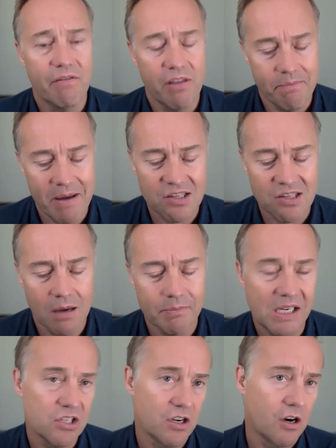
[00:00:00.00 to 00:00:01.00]
of the best
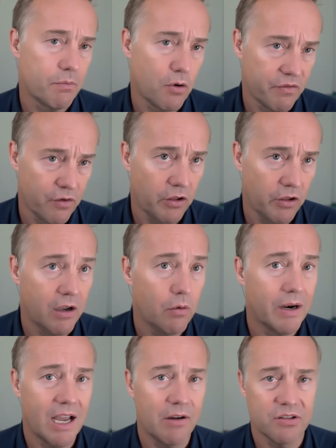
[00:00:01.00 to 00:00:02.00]
companies in our
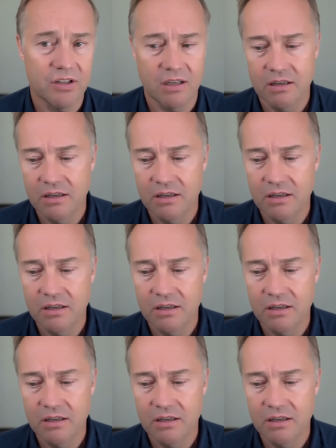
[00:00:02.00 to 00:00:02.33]
portfolio. When I was